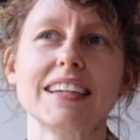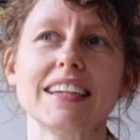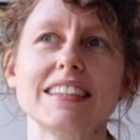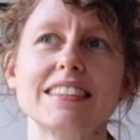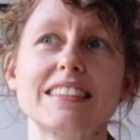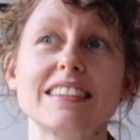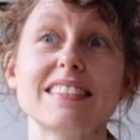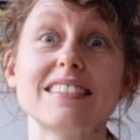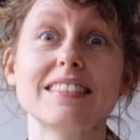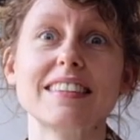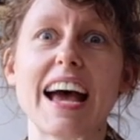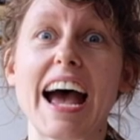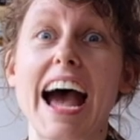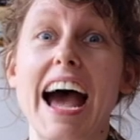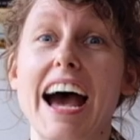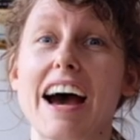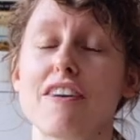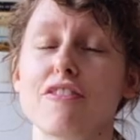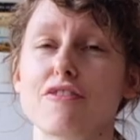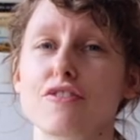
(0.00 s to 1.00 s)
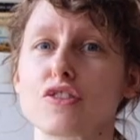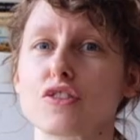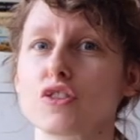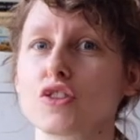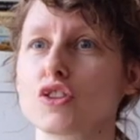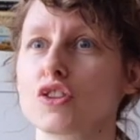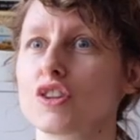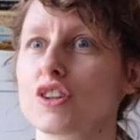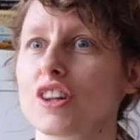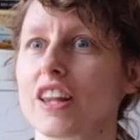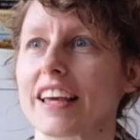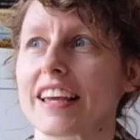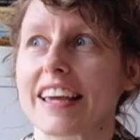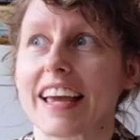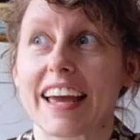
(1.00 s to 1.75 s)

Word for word: It doesn't have to look like